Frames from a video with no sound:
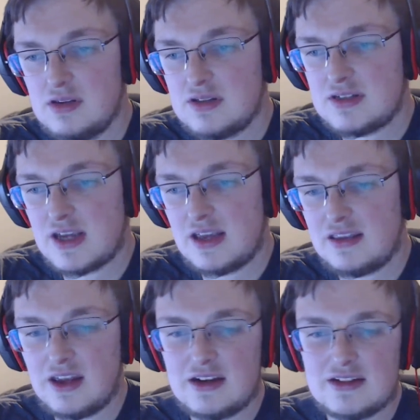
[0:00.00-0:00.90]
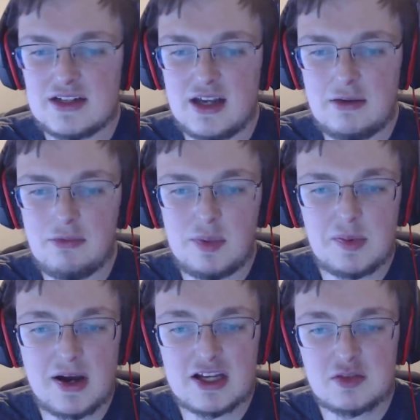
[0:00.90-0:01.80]
said that uh, it would be
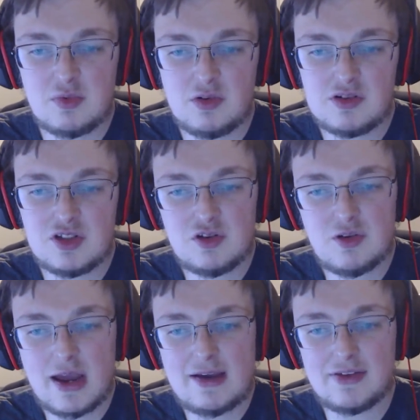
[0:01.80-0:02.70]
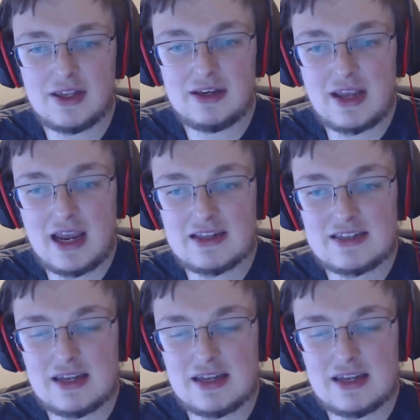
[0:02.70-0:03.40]
possible to have enhanced